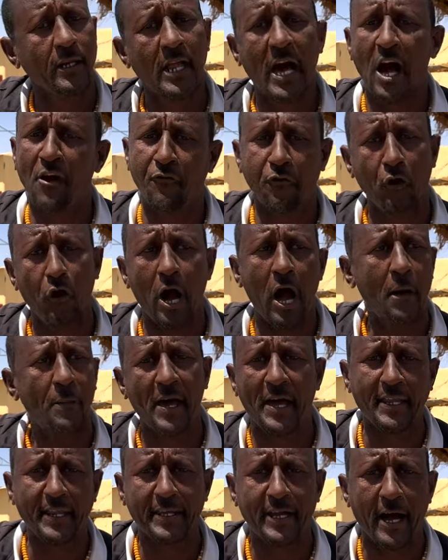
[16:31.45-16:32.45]
love you,
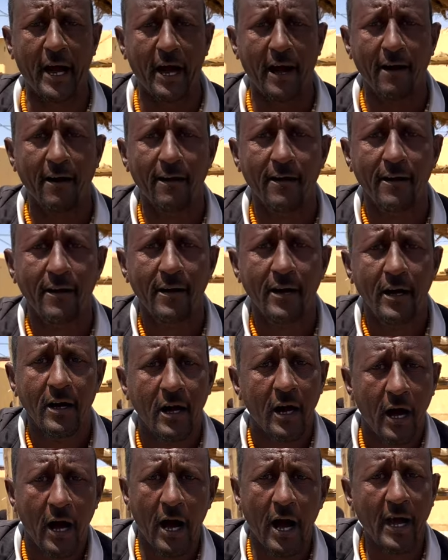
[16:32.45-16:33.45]
America. I love
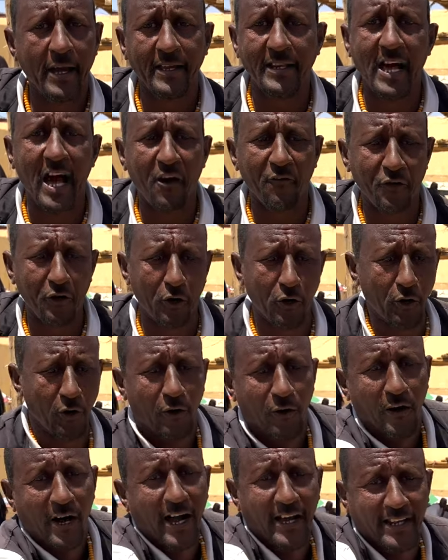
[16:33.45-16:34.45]
Sudan. I love you.
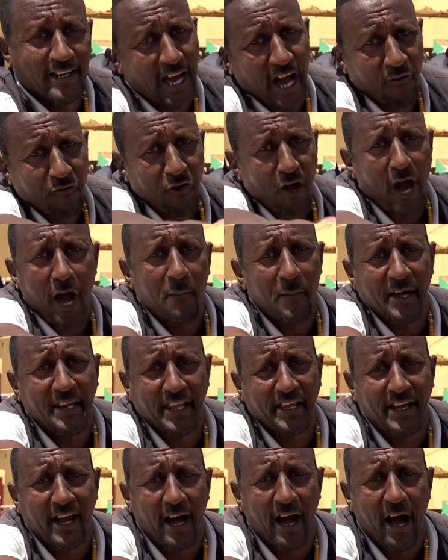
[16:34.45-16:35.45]
I love you,
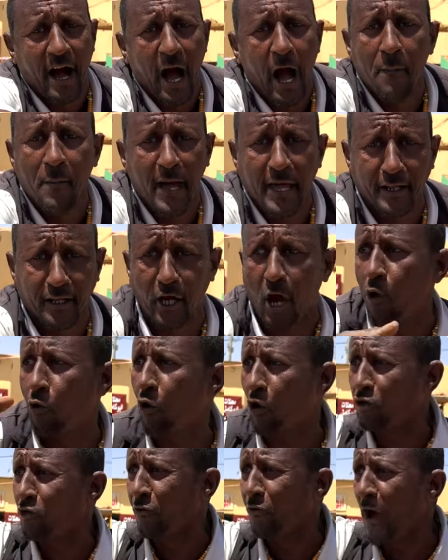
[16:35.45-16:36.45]
America. America,
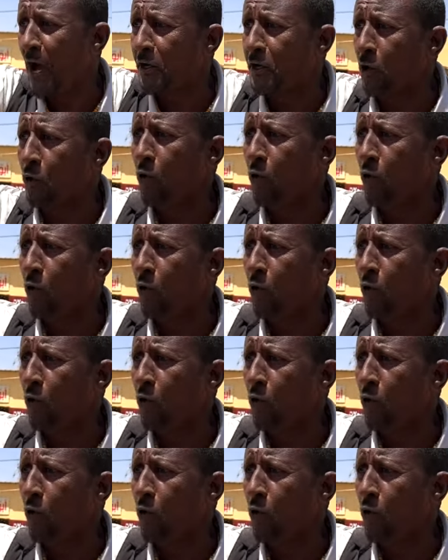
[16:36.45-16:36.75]
good, very